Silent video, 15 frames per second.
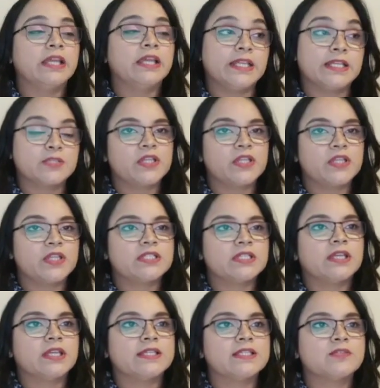
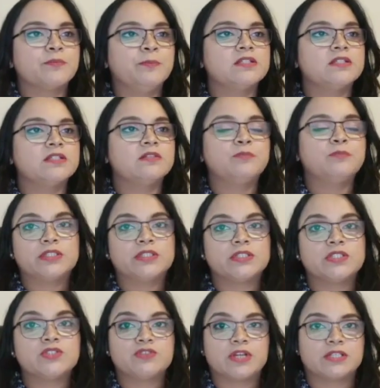exploiting his better
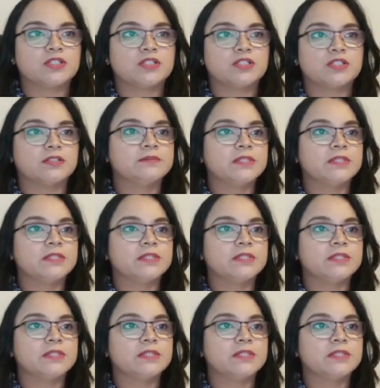pawn structure.